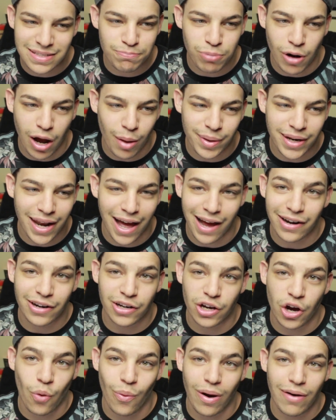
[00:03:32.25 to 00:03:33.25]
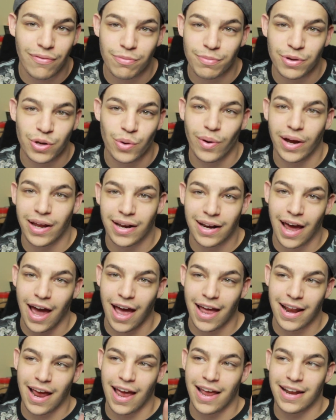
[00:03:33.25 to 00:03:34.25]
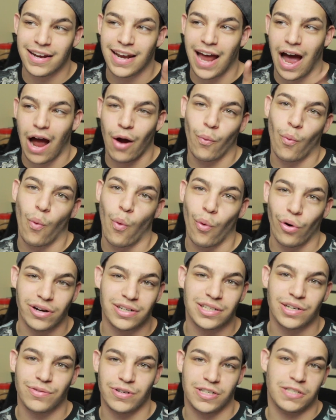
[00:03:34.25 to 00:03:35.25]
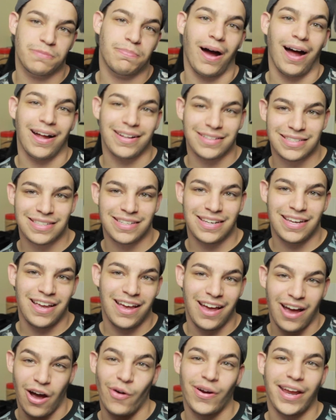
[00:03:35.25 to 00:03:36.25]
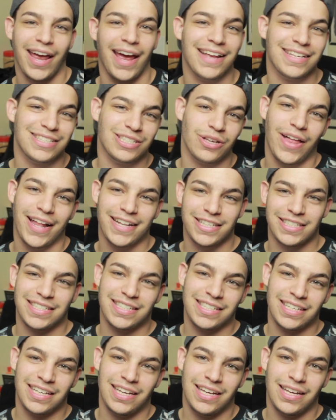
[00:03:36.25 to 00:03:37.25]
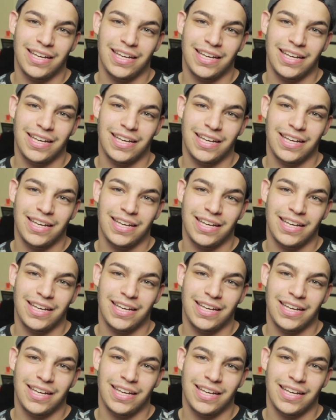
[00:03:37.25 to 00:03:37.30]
probably not gonna go well from you and not warrant a response. Okay, so that's